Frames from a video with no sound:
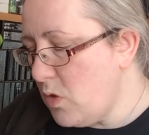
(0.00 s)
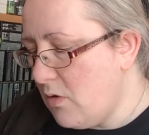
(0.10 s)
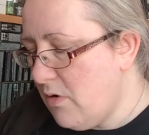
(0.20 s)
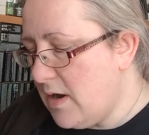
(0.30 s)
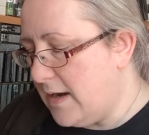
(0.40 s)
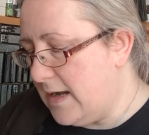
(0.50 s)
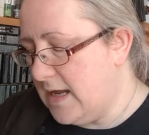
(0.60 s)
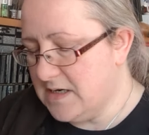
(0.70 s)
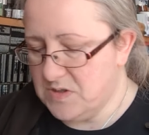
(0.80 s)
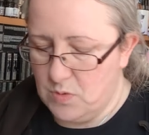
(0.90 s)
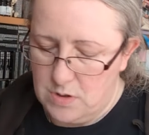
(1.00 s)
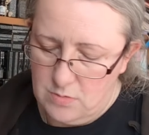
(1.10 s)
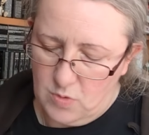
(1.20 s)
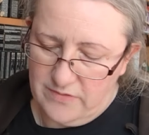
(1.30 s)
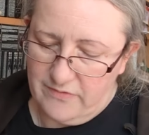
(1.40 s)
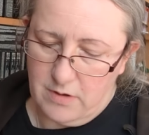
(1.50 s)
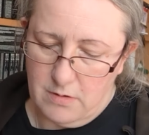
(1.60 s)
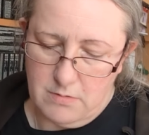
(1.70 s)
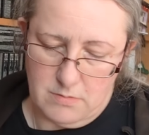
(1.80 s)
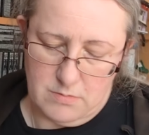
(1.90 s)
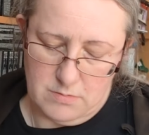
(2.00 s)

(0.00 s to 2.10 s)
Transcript: Right, next one we've got,